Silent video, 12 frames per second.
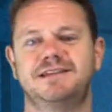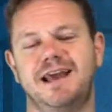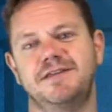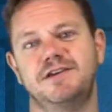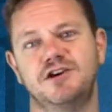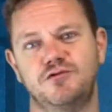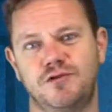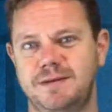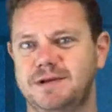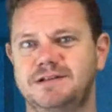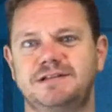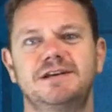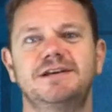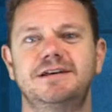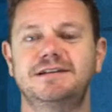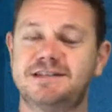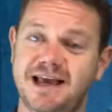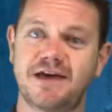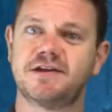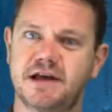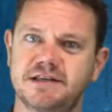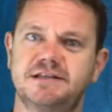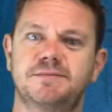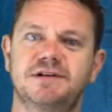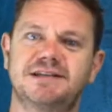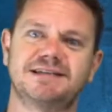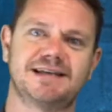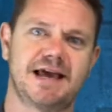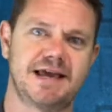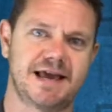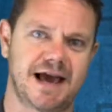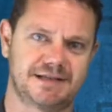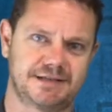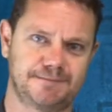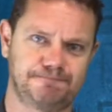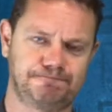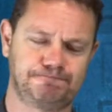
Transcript: to get the agreement, to get the customer to say yes.